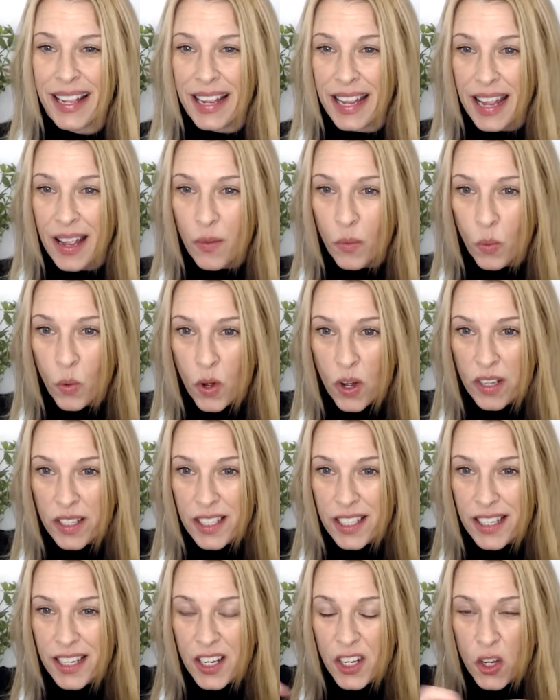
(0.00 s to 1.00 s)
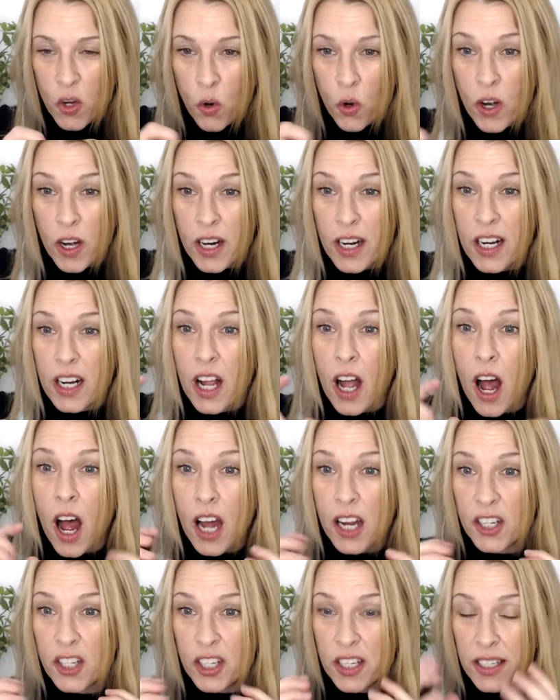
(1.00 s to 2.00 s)
It wants your
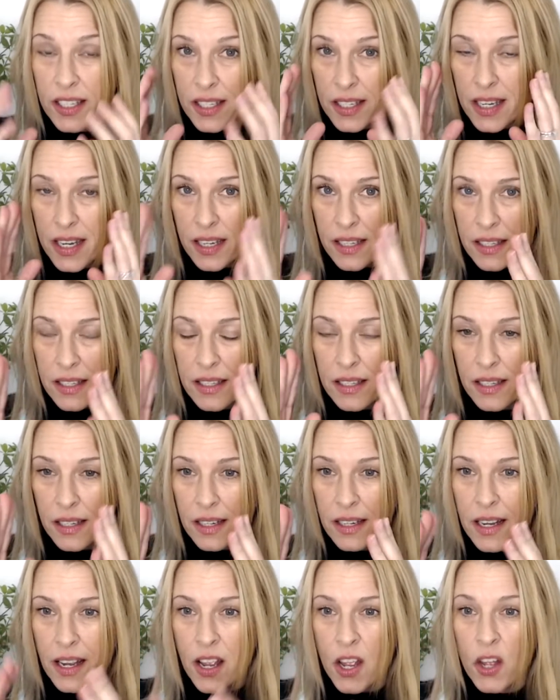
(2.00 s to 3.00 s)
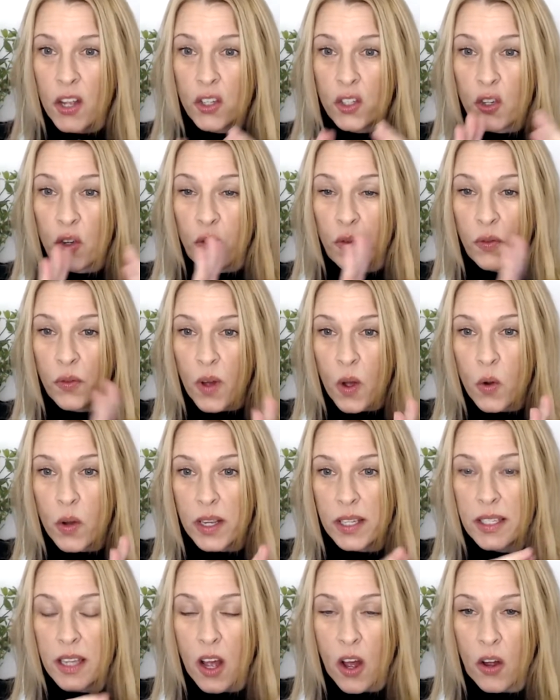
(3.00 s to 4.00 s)
consciousness to
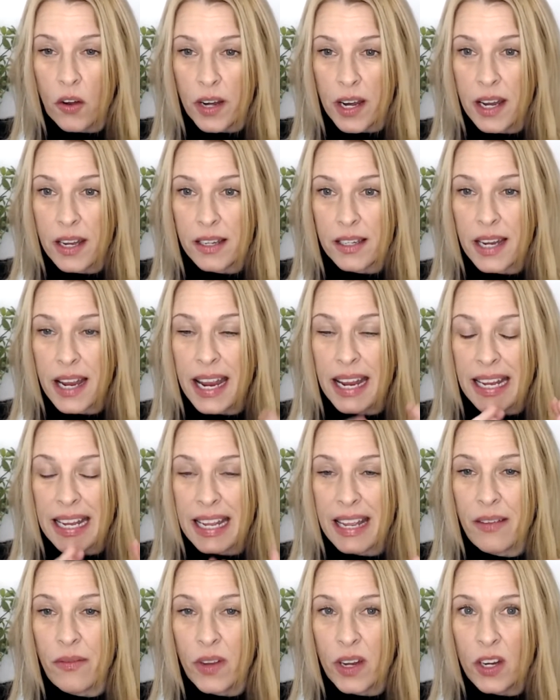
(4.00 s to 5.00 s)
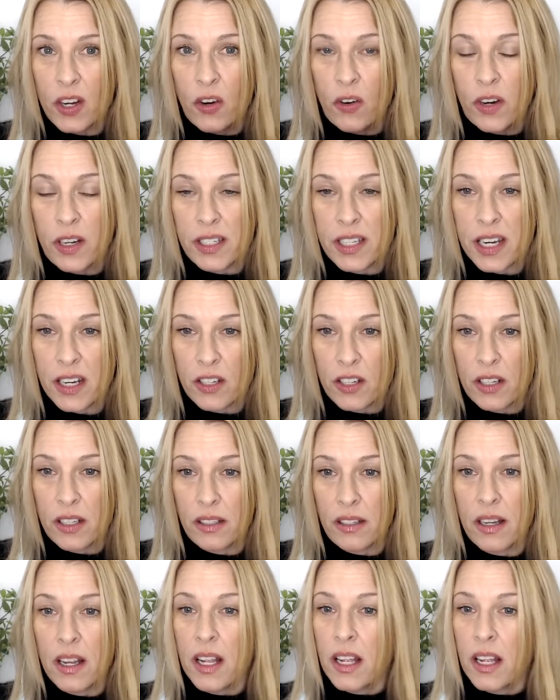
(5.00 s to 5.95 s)
focus on it and give it your attention.